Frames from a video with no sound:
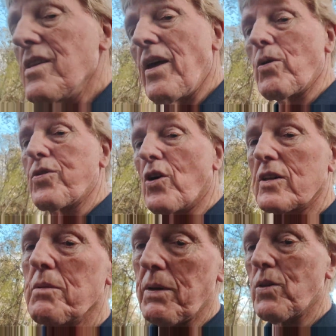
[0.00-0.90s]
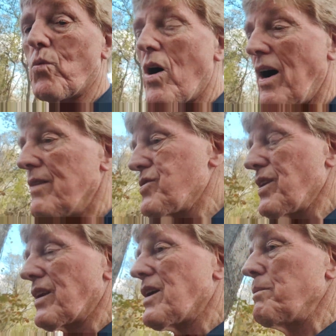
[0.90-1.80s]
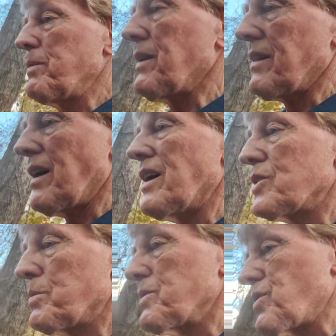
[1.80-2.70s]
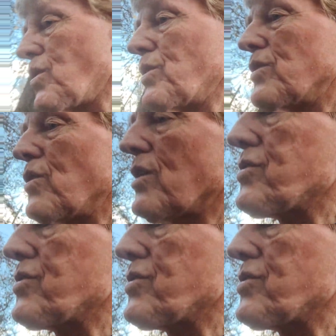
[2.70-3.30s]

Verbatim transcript: They were thought to be the wives that accompanied the husbands going to law